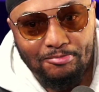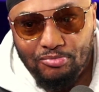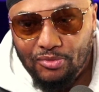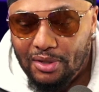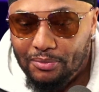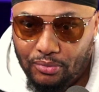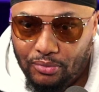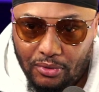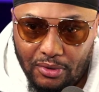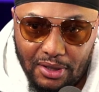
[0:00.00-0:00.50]

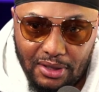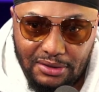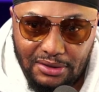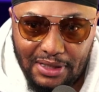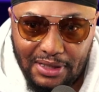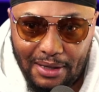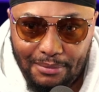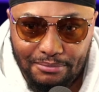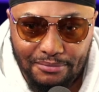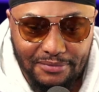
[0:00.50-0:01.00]
Boy,
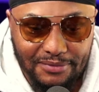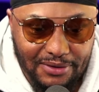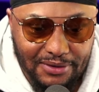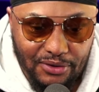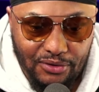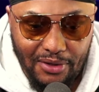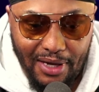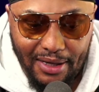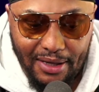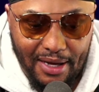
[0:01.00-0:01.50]

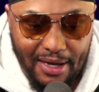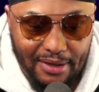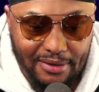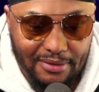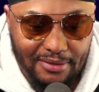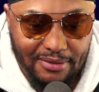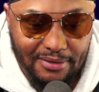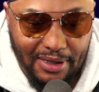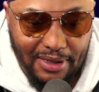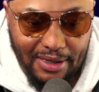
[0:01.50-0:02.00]

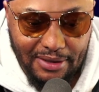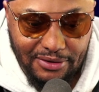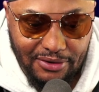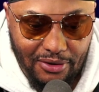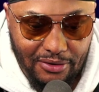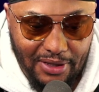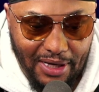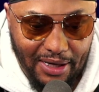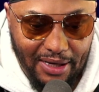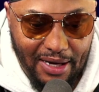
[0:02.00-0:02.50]
like I
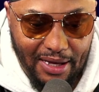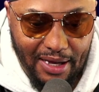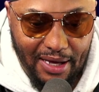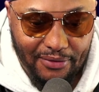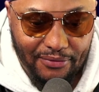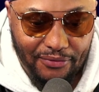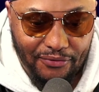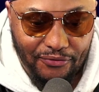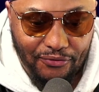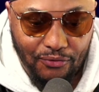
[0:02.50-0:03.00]
told you, I got
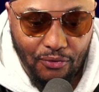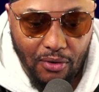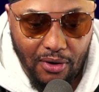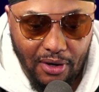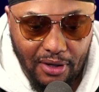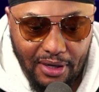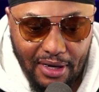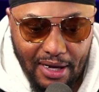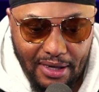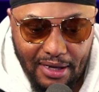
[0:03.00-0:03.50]
like 4
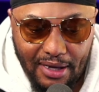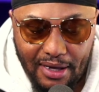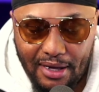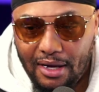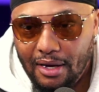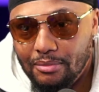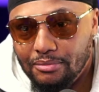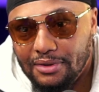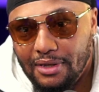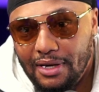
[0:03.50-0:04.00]
Kanye
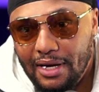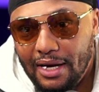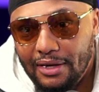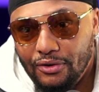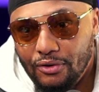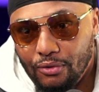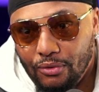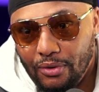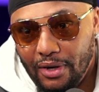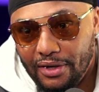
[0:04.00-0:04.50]
albums I had
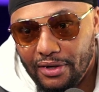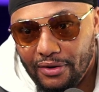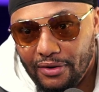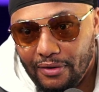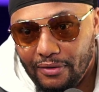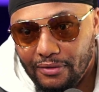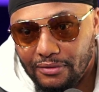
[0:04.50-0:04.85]
no credit on.